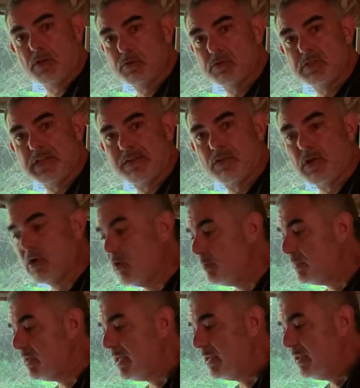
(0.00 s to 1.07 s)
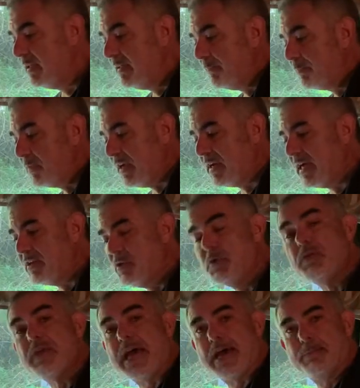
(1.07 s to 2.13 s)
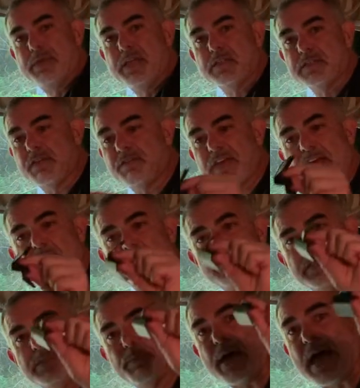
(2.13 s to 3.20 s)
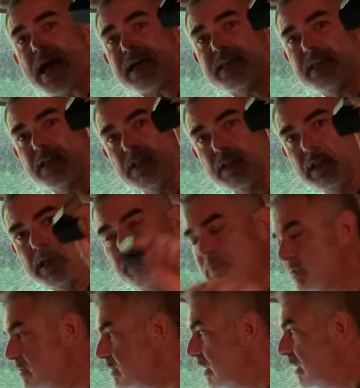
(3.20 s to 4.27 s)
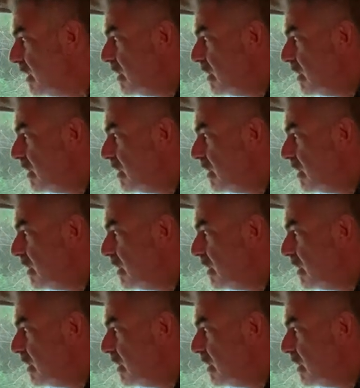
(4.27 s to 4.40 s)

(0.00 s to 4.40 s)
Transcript: owners never opened it. And I knew that because I found these packing clips